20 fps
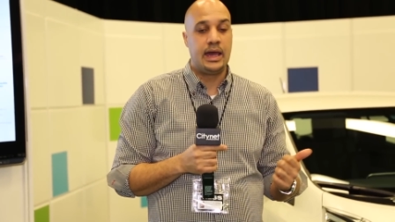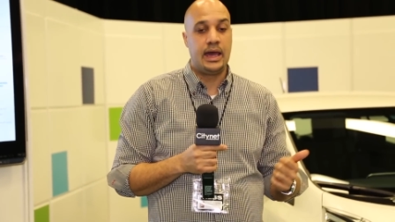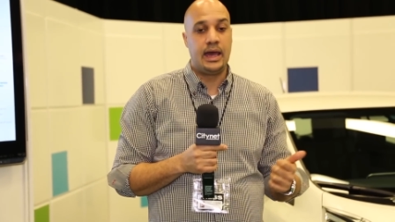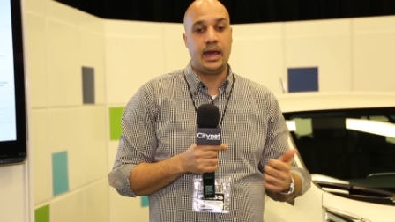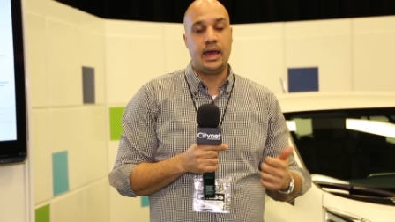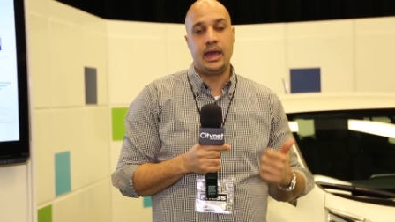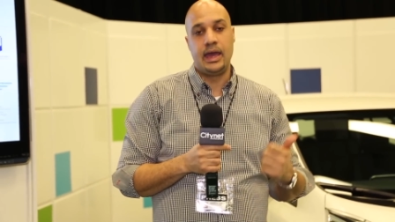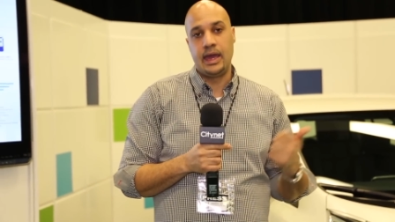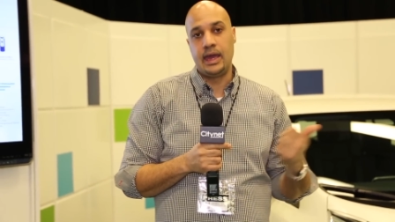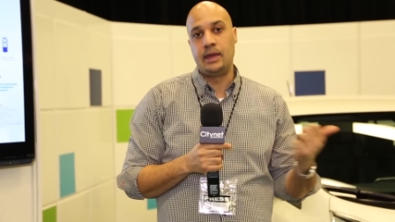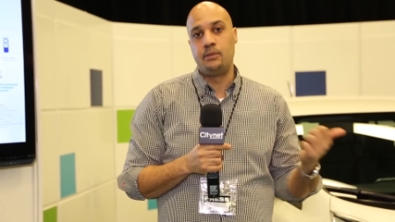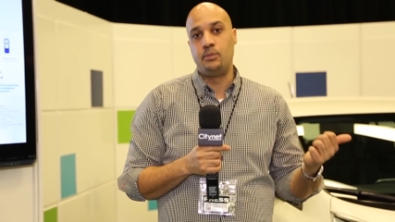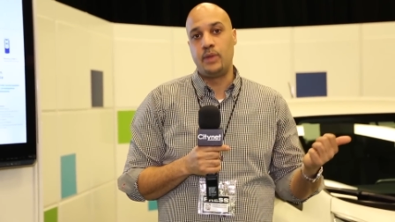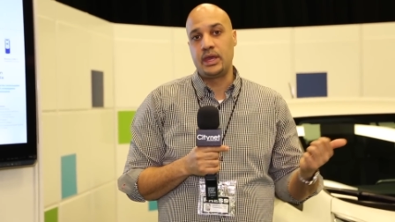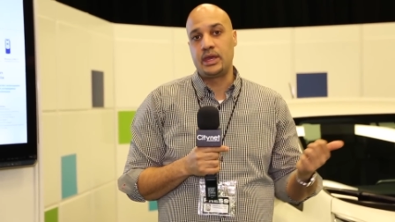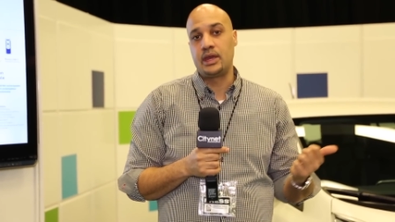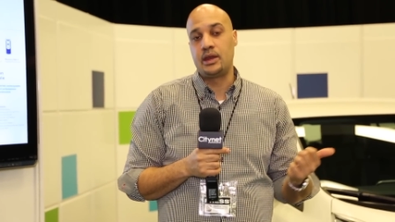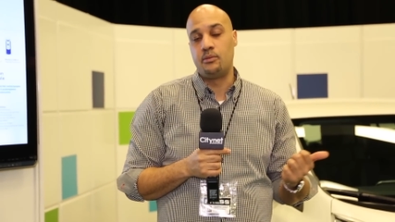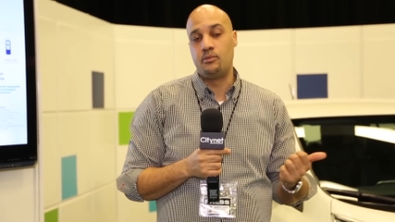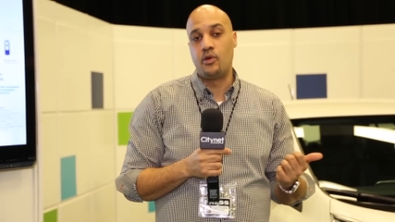uh, and
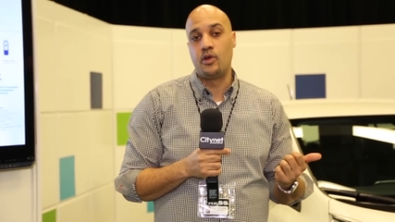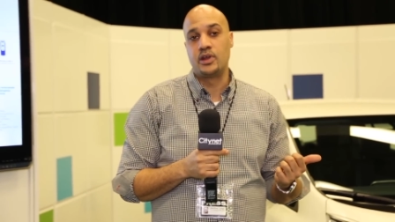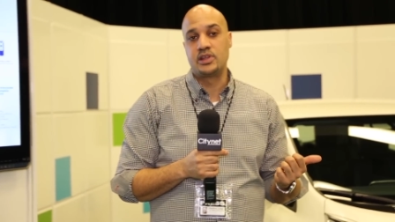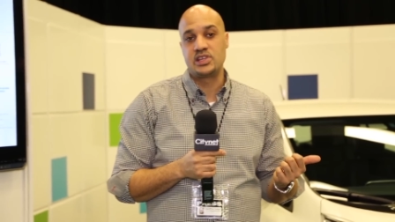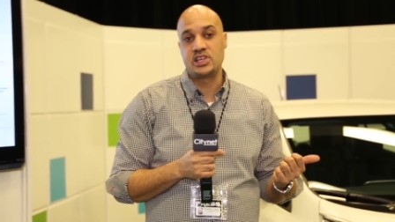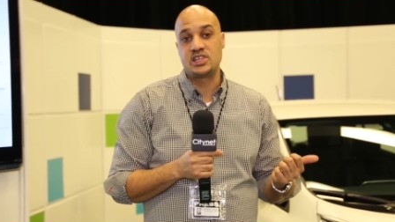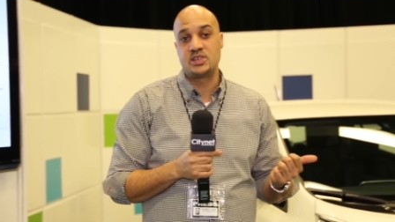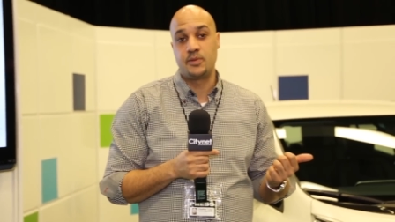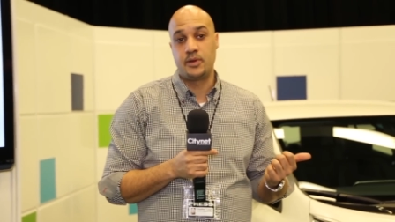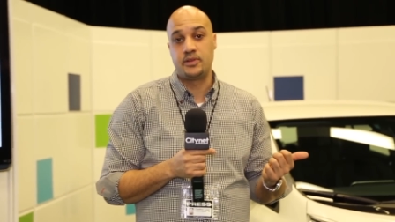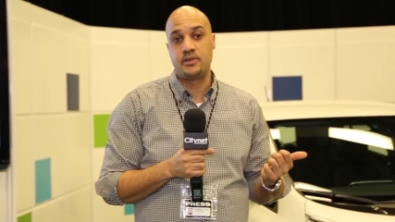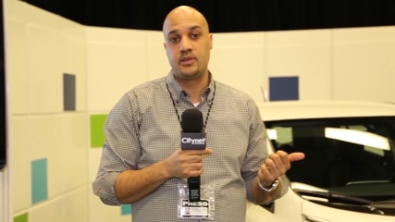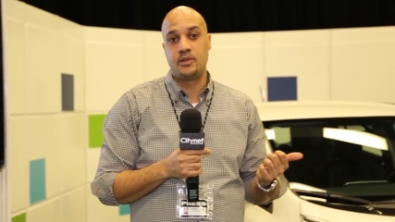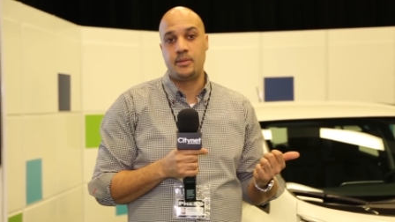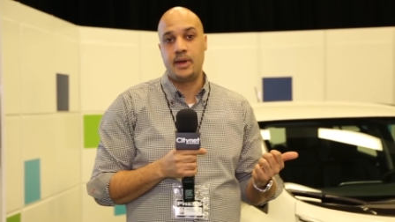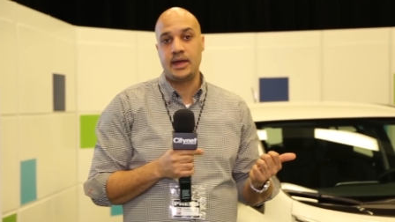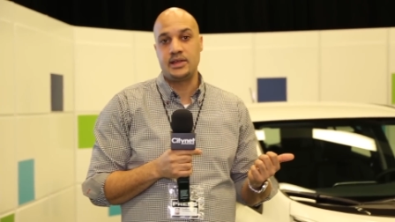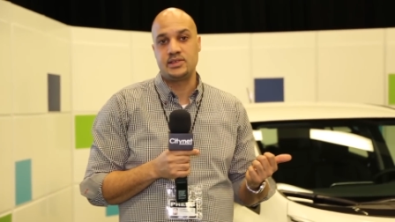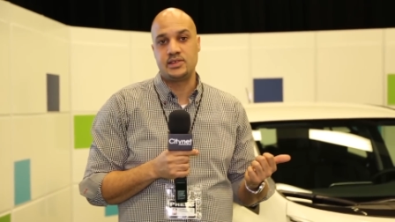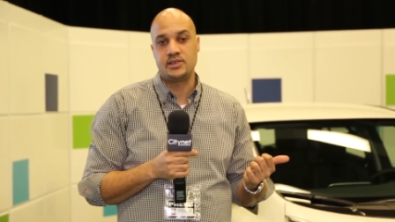making it more accessible to
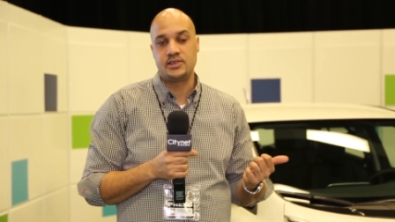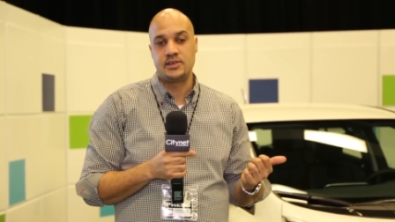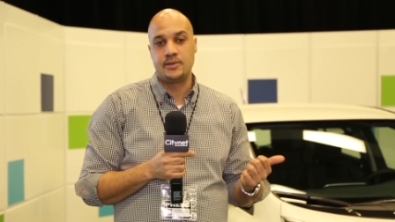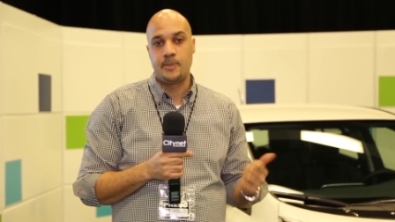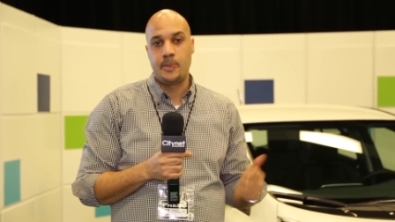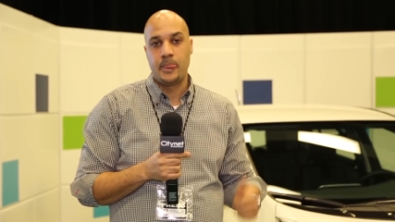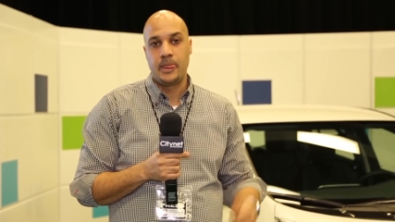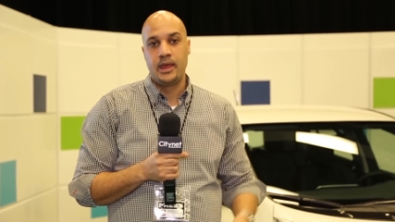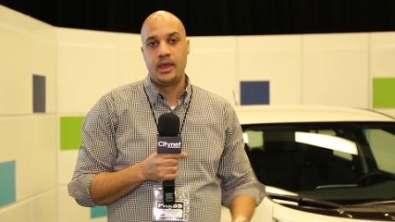the masses.